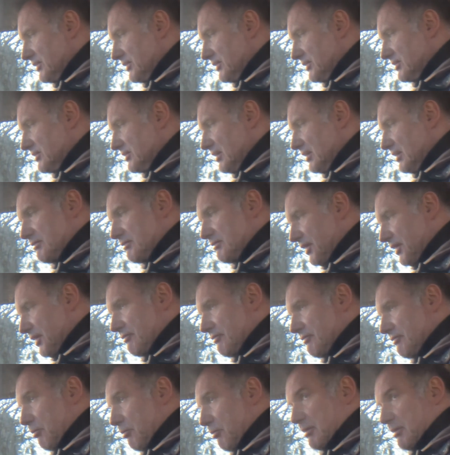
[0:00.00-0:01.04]
but
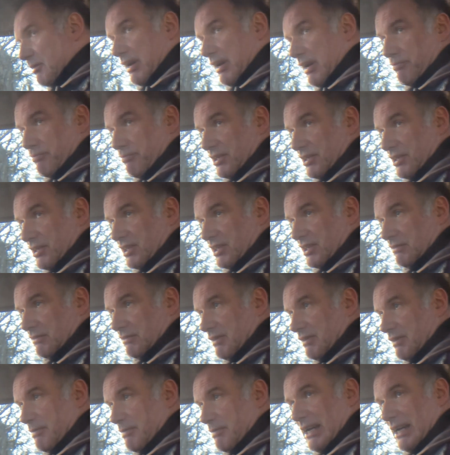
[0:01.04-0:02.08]
nothing wrong with the brake pressure.
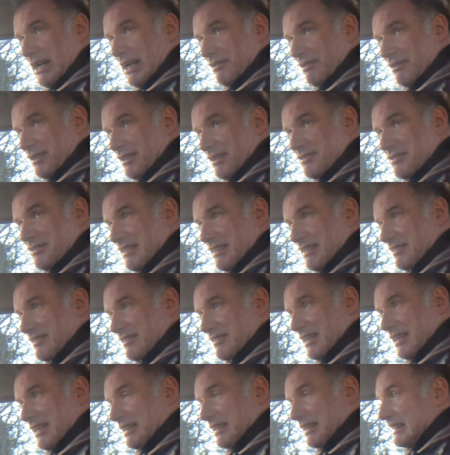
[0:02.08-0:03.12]
We've been out and
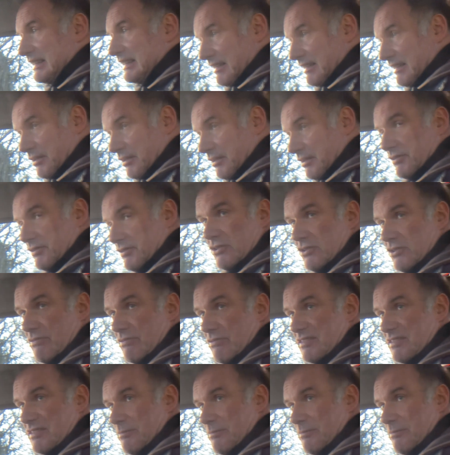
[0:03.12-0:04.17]
tested it. It's obviously just
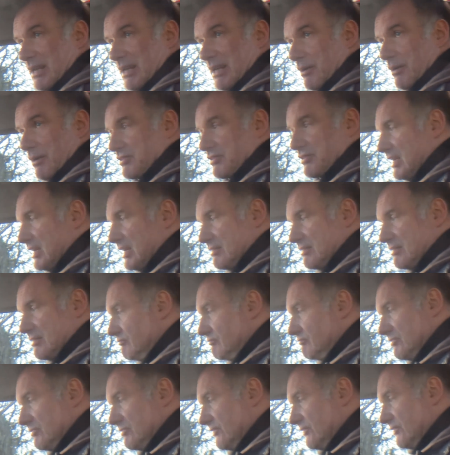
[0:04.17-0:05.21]
recently been MOT'd.
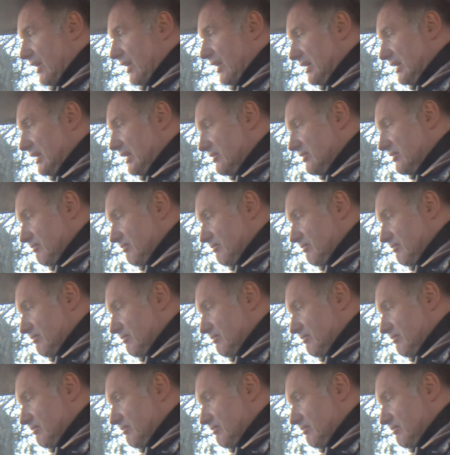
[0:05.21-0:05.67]
It's fine.